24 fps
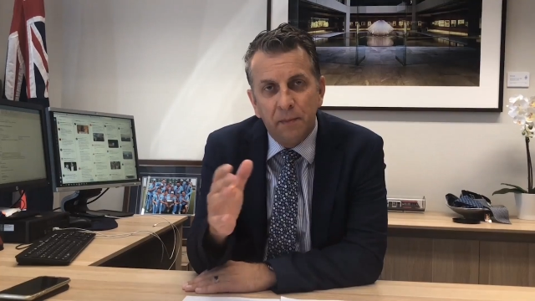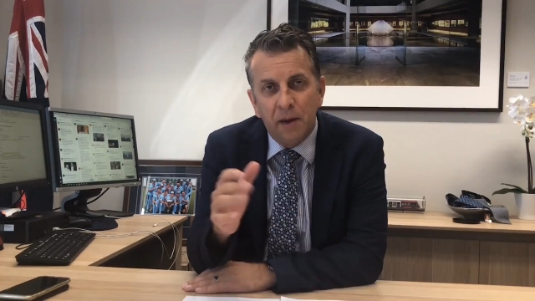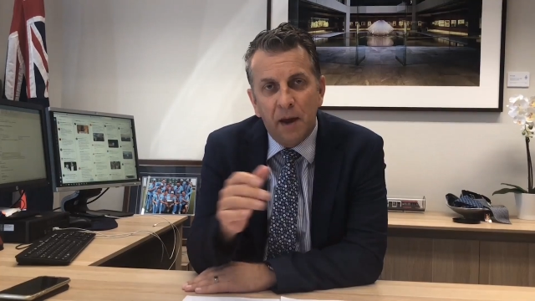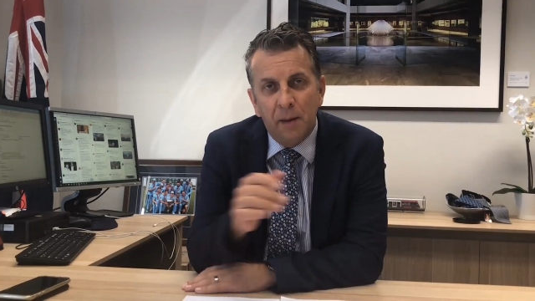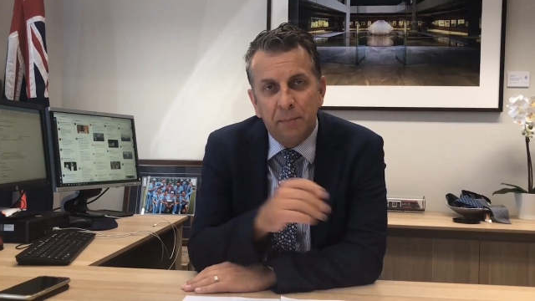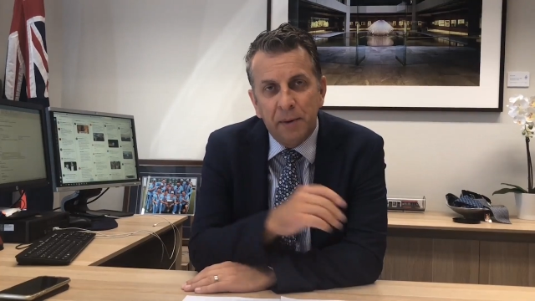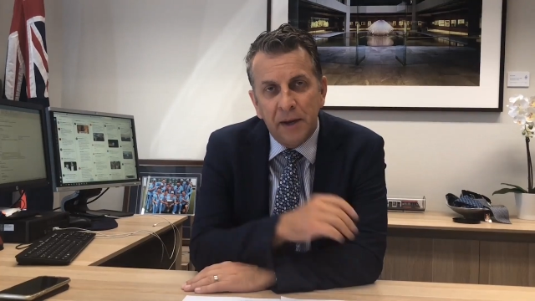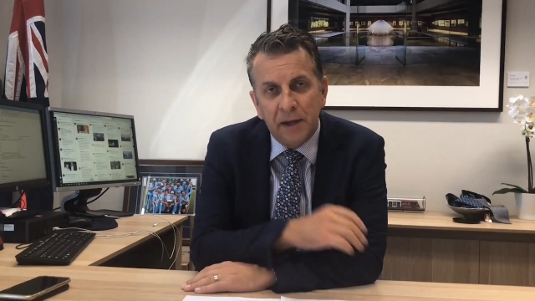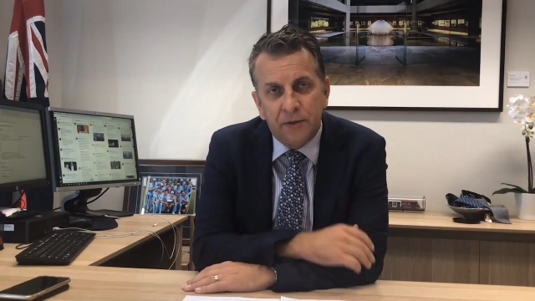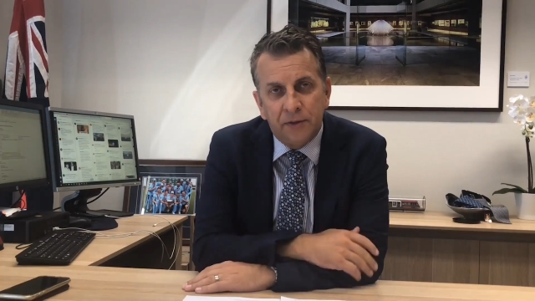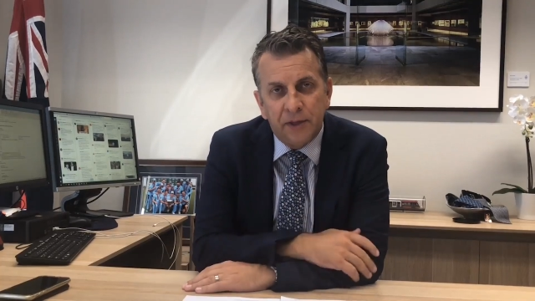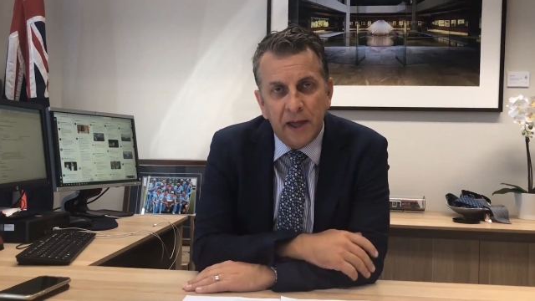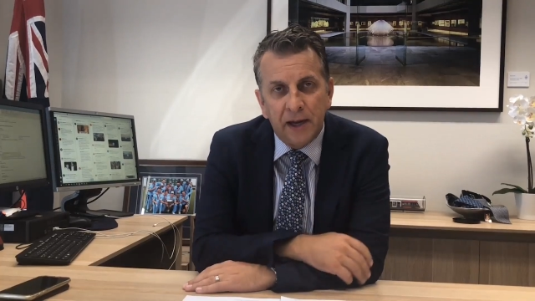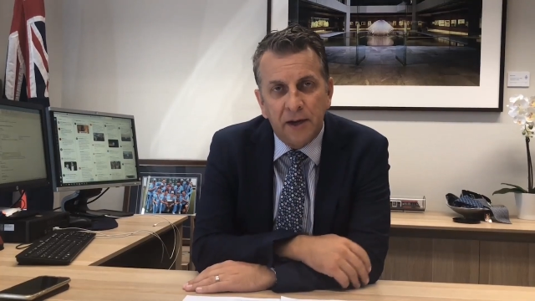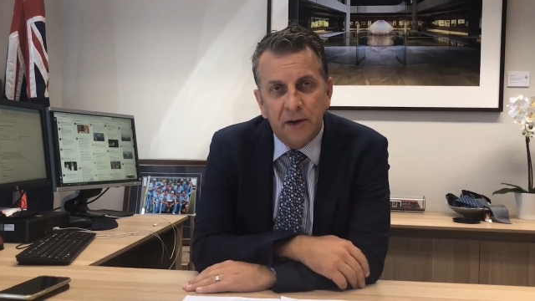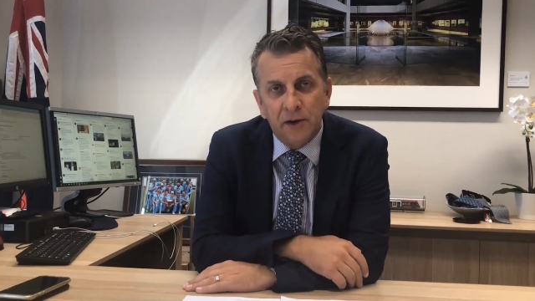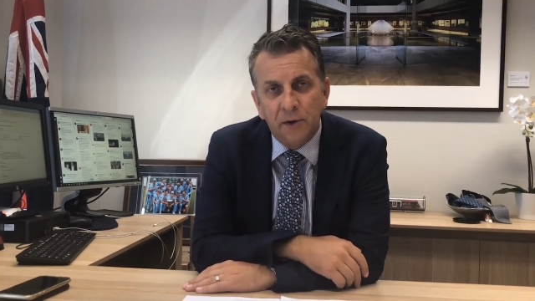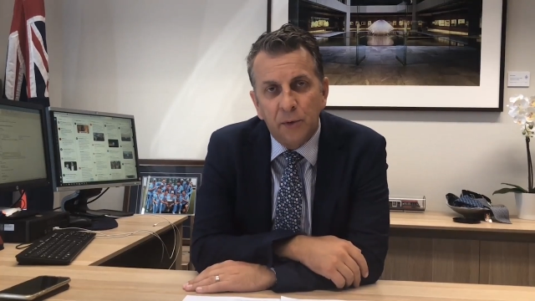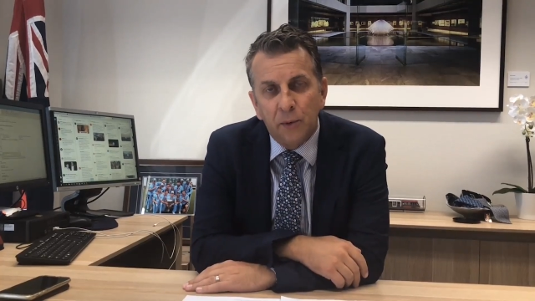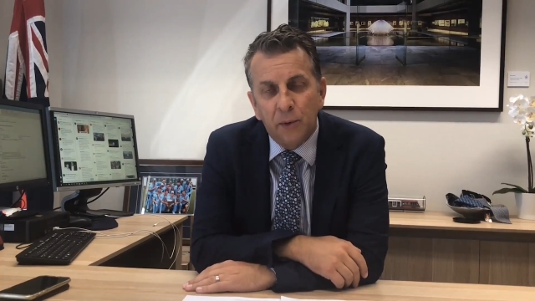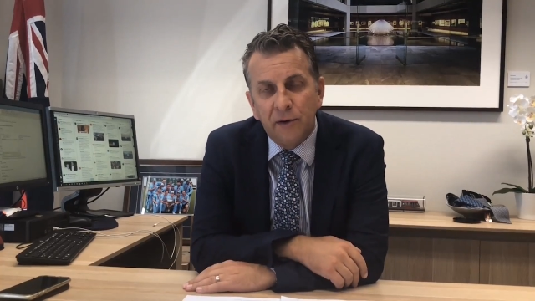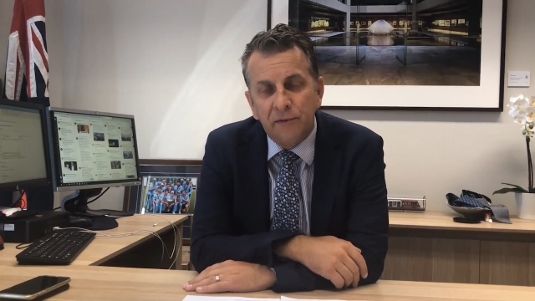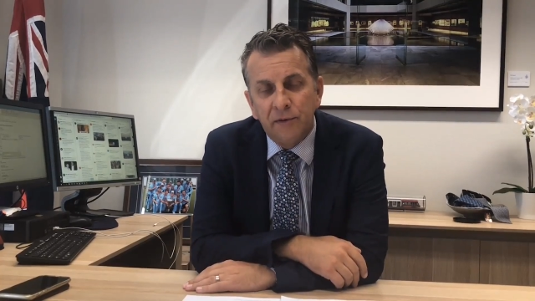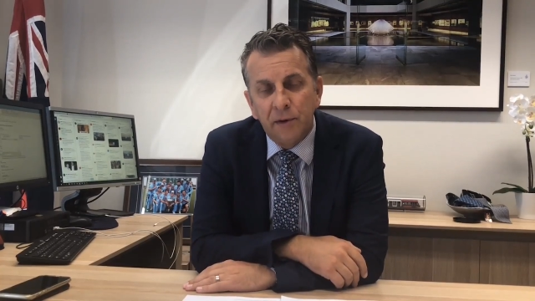A big thank
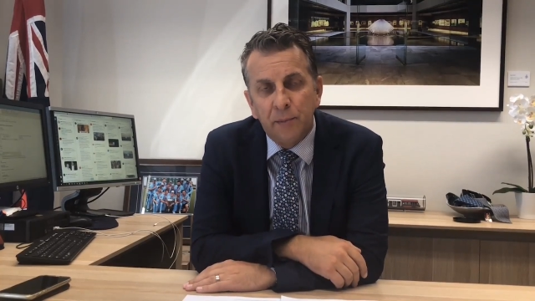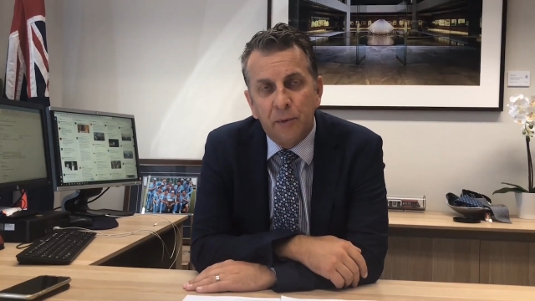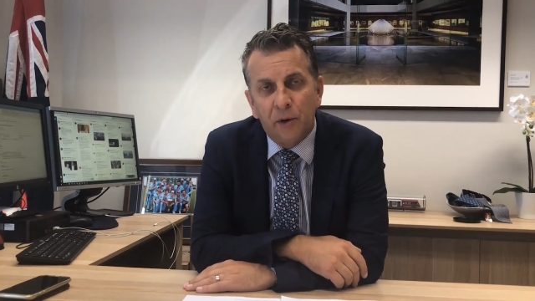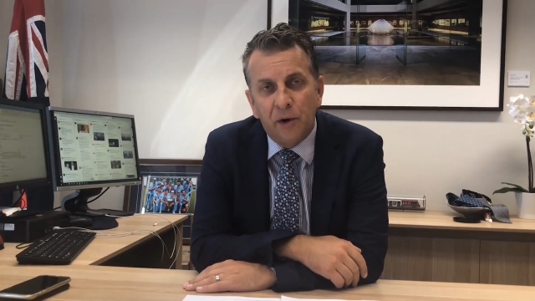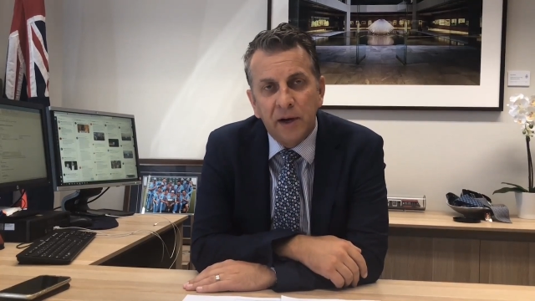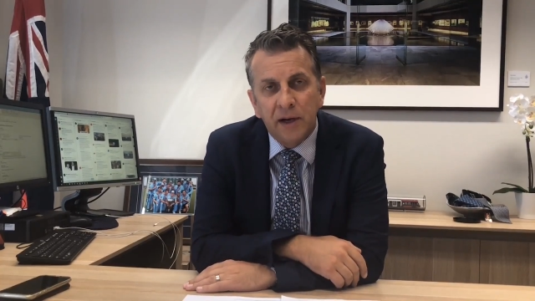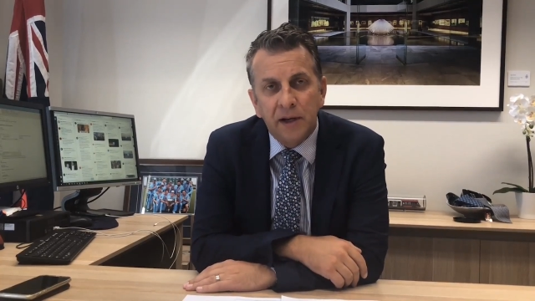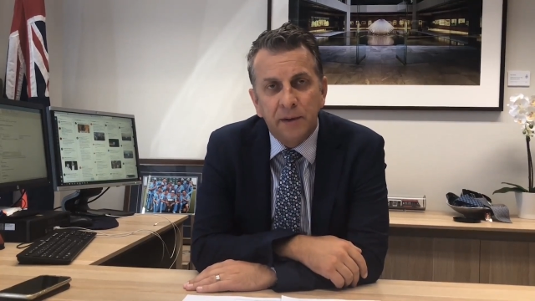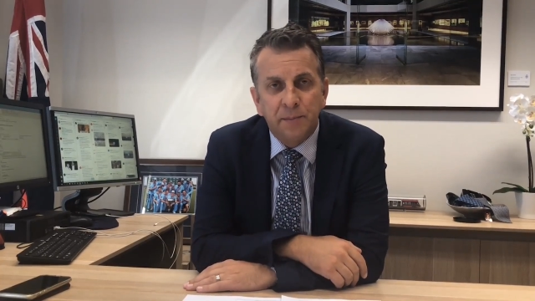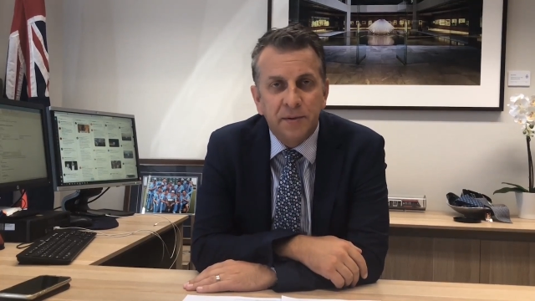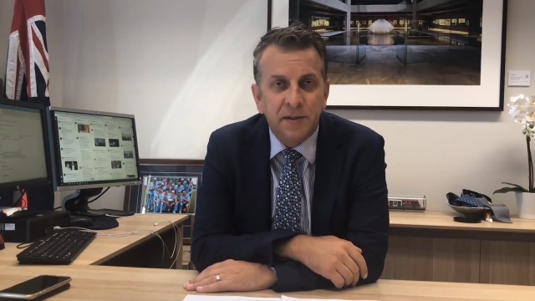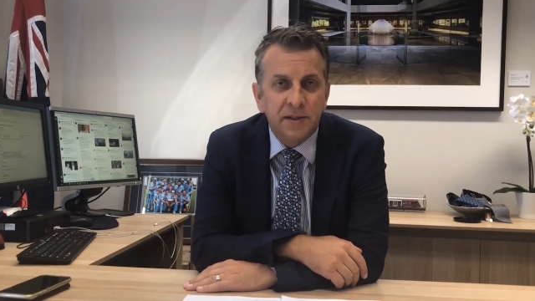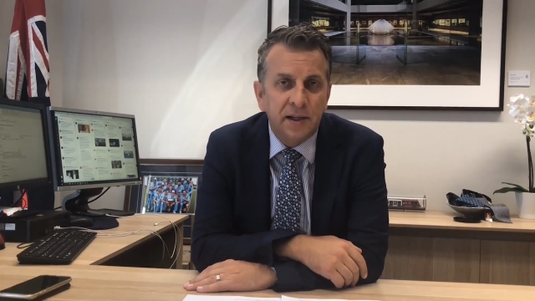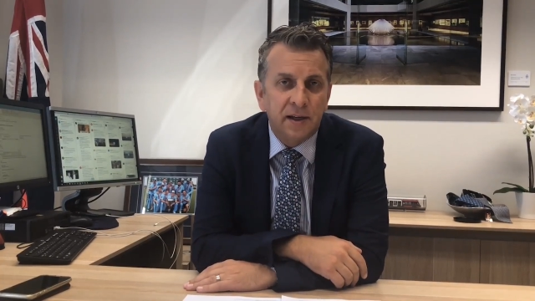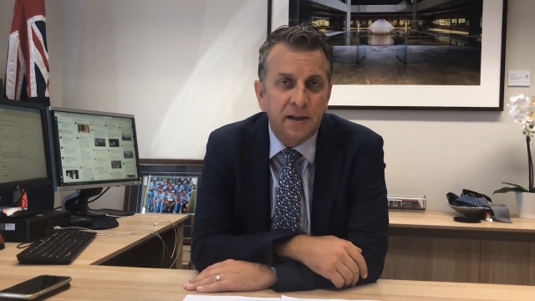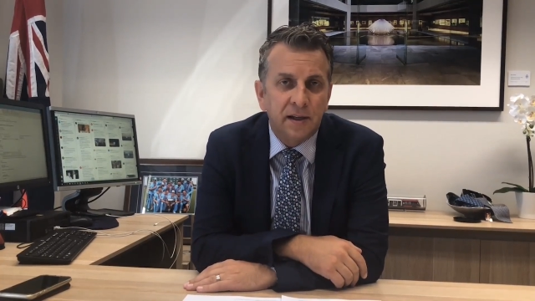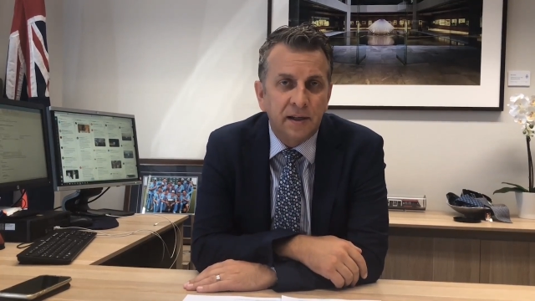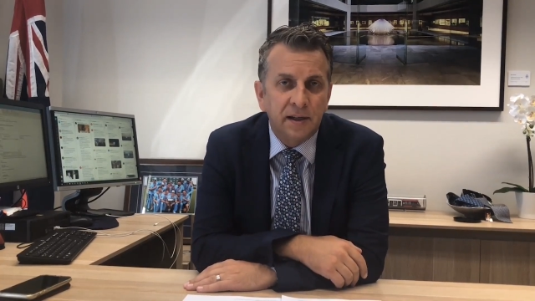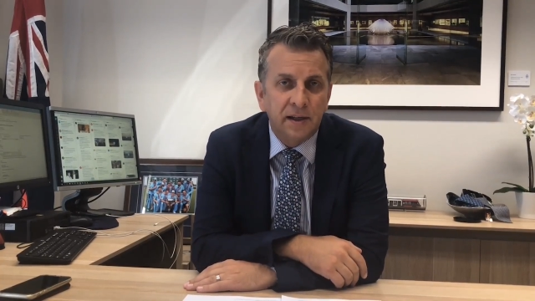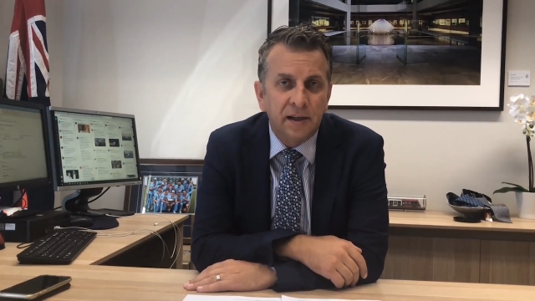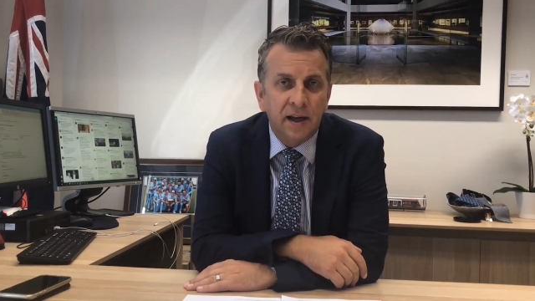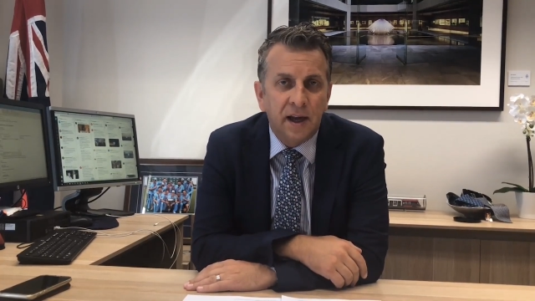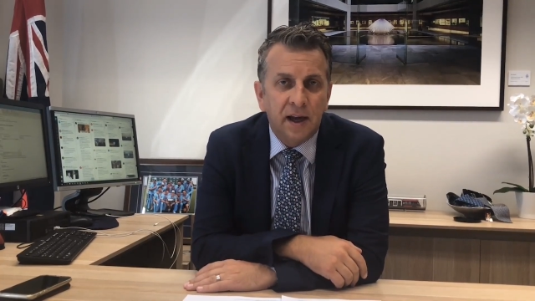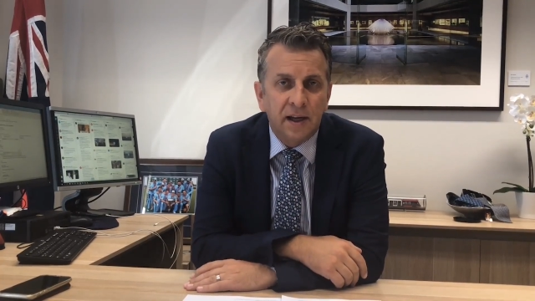you to everybody,
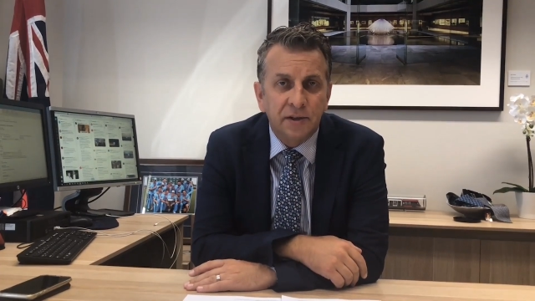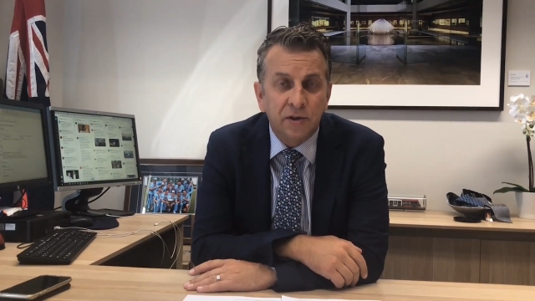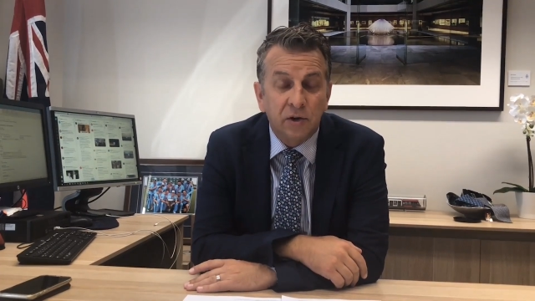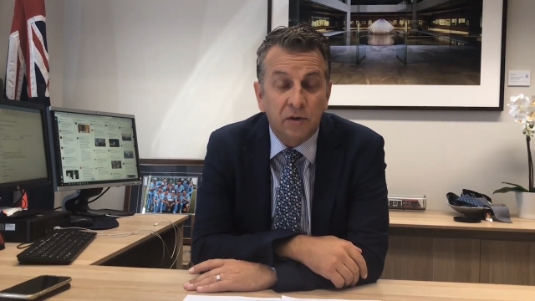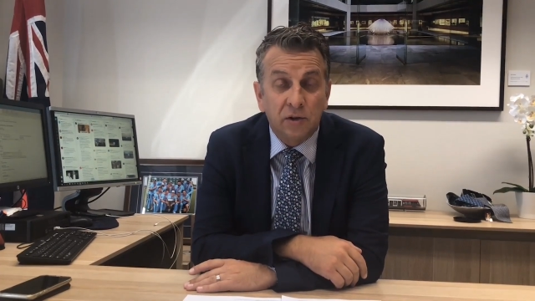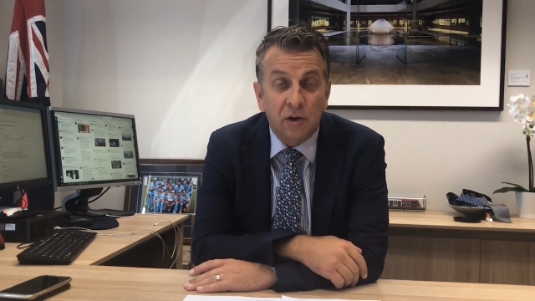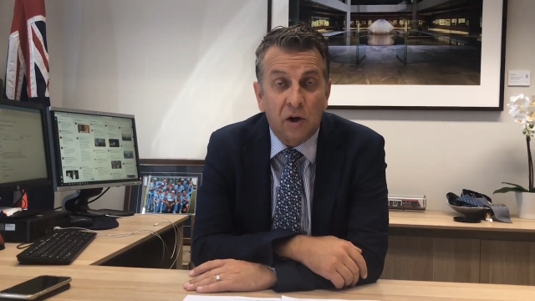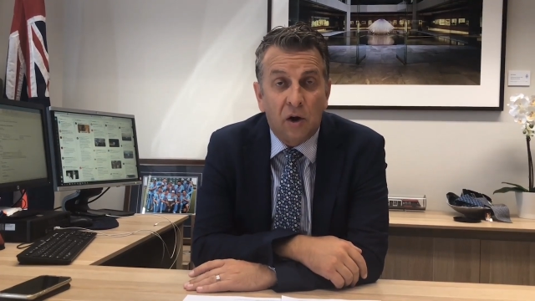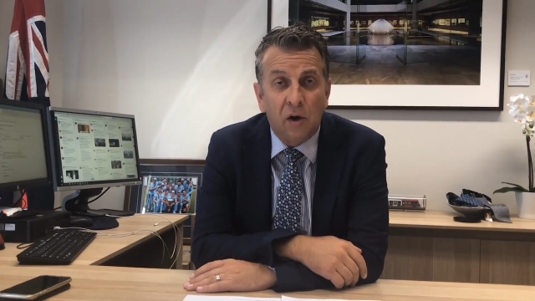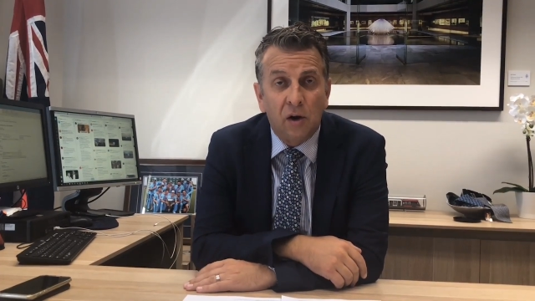particularly Dr.